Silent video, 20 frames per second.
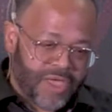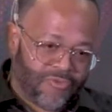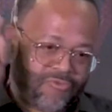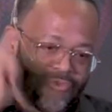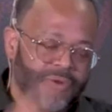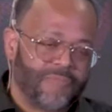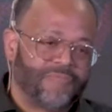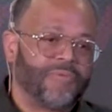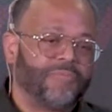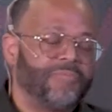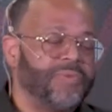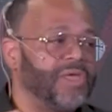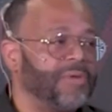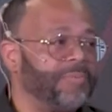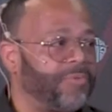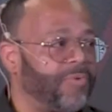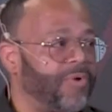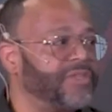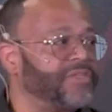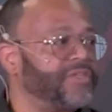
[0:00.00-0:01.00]
make room for
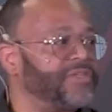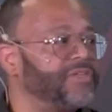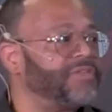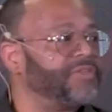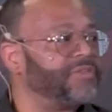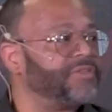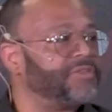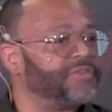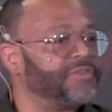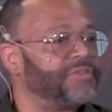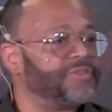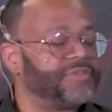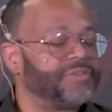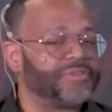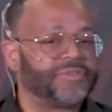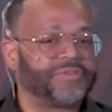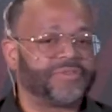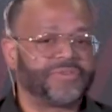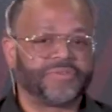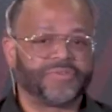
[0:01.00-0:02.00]
being present,
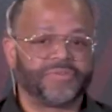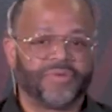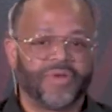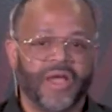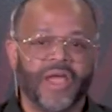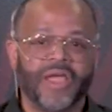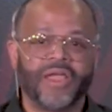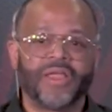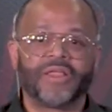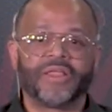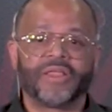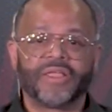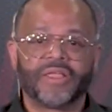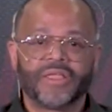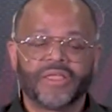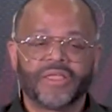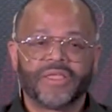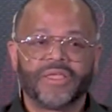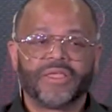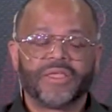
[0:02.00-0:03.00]
right?
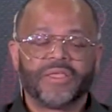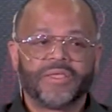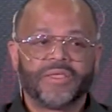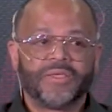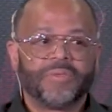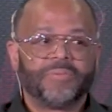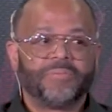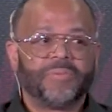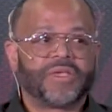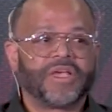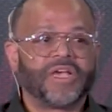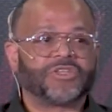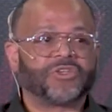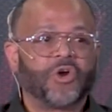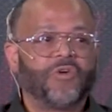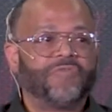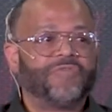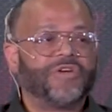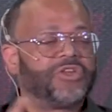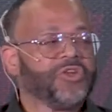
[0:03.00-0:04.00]
Because
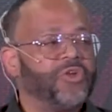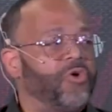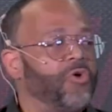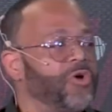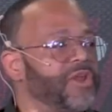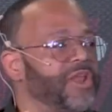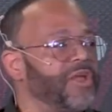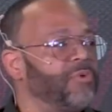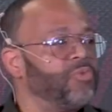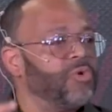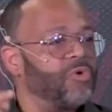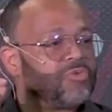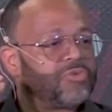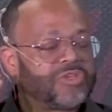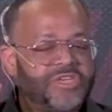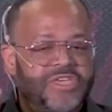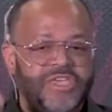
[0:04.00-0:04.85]
overdoing it will